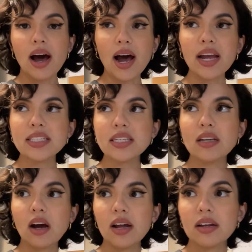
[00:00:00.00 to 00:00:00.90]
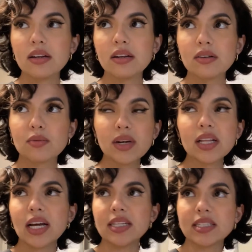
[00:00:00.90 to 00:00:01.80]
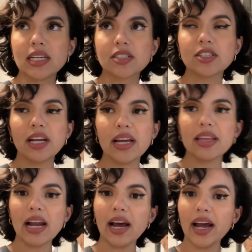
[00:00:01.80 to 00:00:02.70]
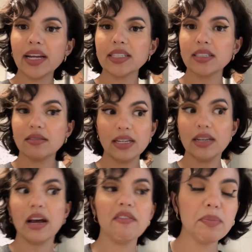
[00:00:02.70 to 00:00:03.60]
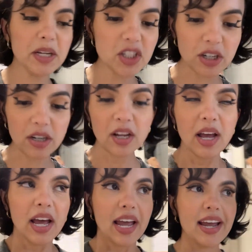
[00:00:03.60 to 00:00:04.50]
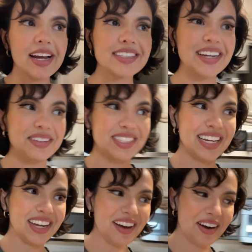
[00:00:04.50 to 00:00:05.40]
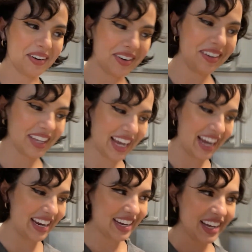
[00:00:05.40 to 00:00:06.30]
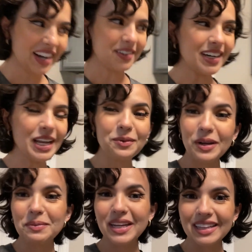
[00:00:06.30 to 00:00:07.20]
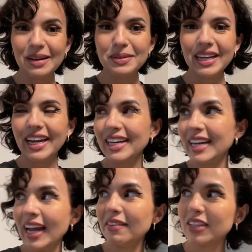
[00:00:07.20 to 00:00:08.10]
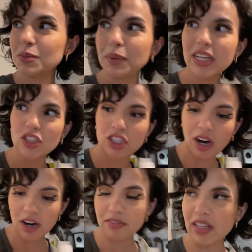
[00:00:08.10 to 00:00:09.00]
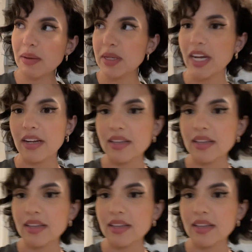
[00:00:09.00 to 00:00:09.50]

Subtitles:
I did not realize yesterday that I didn't have a pitcher. And I was like, oh, okay. Well, I want to make lemonade and I have this big jar of lemonade.